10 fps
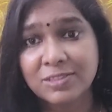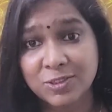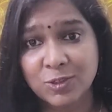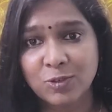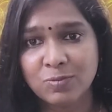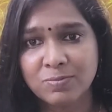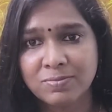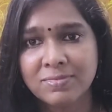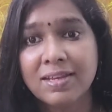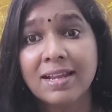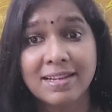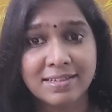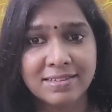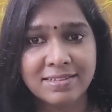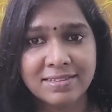So,
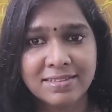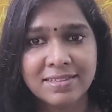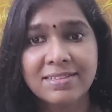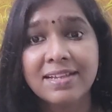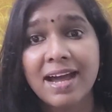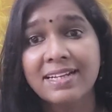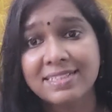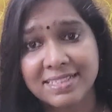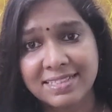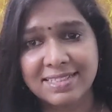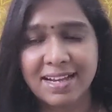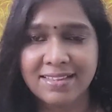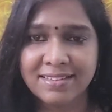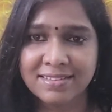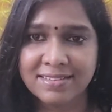learn and teach
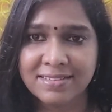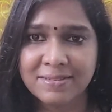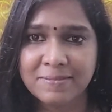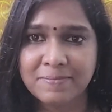others.